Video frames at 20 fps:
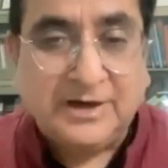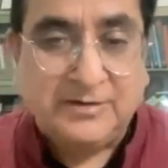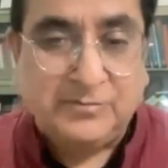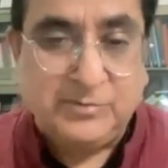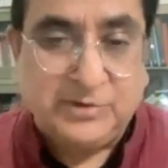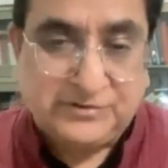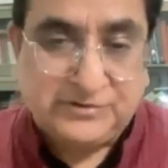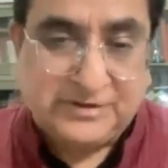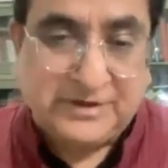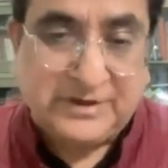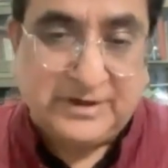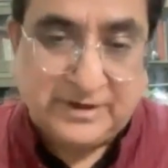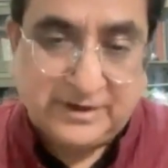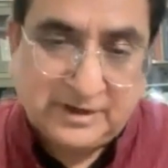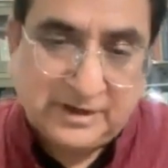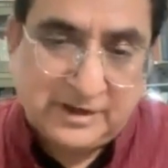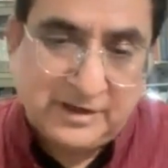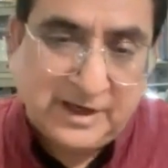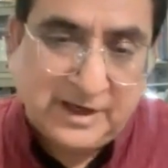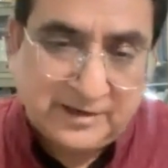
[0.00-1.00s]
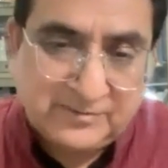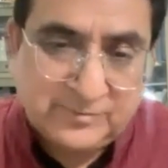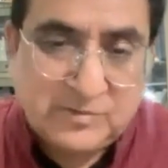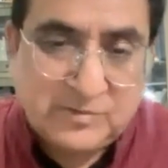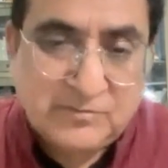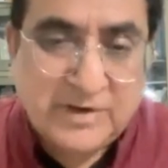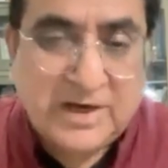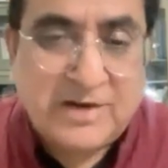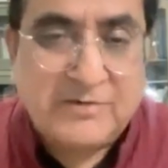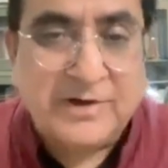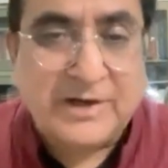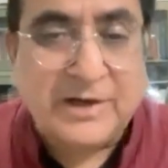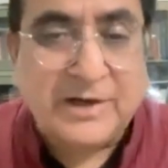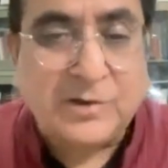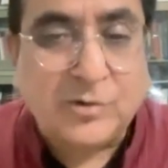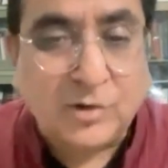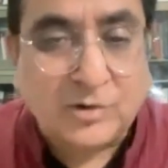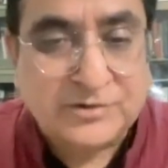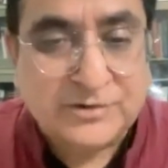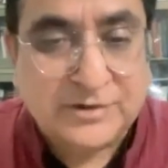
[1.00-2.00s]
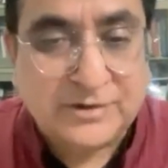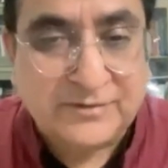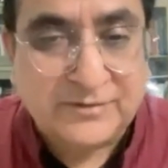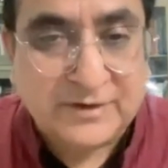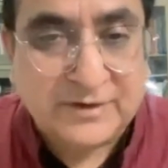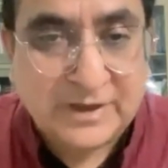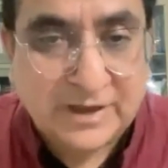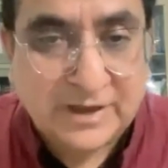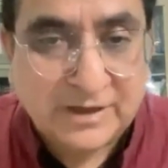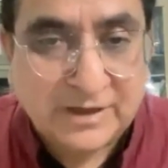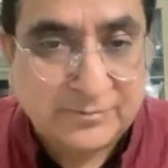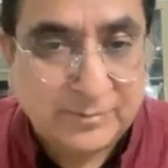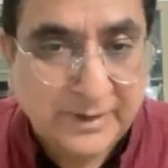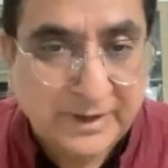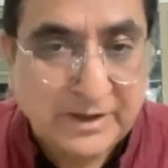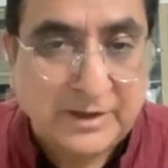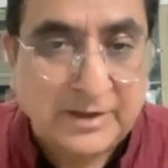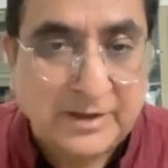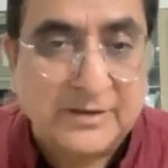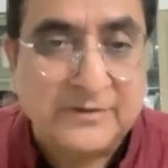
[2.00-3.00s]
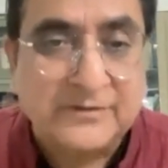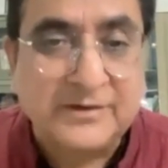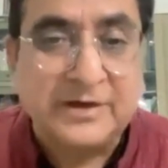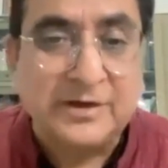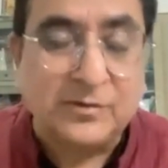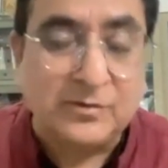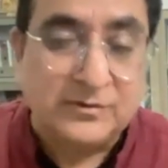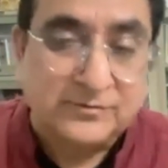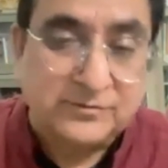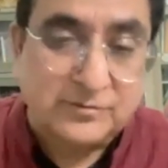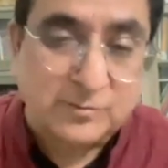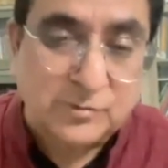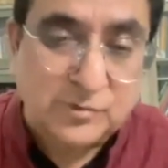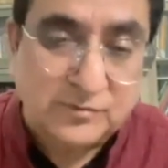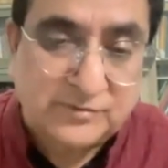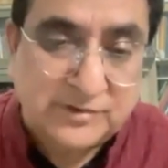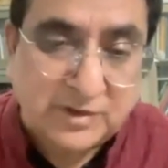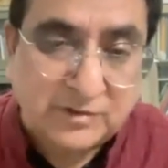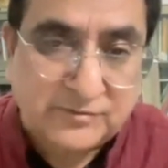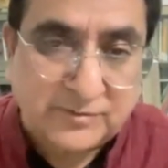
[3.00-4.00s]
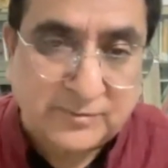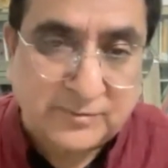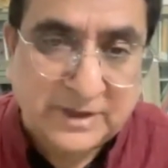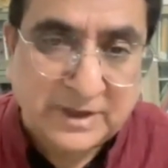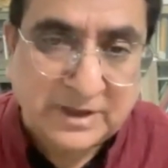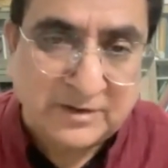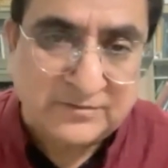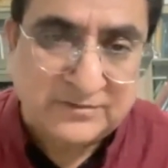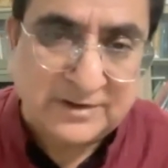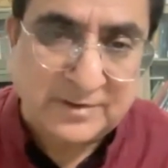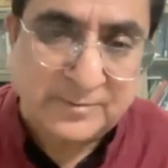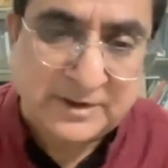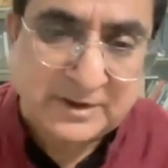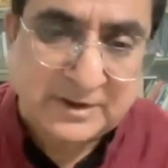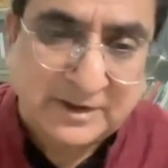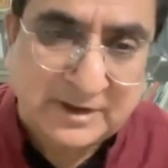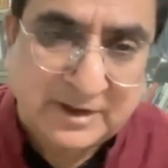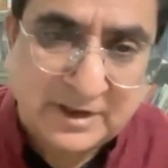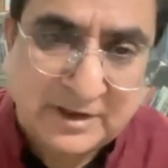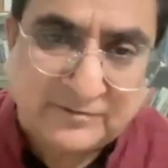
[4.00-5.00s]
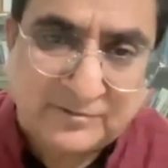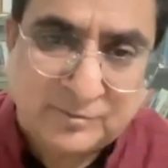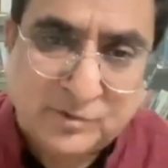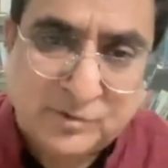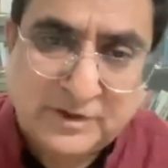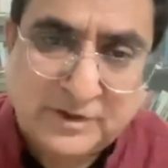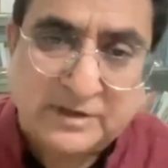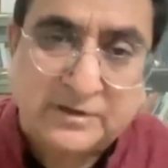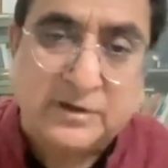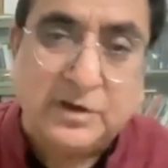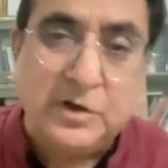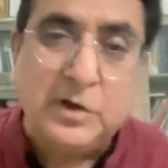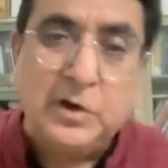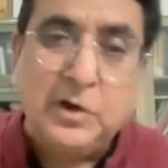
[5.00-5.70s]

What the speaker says: which India has been very, very cautious in the last many years. India also moved out from the RCEP at the last minute.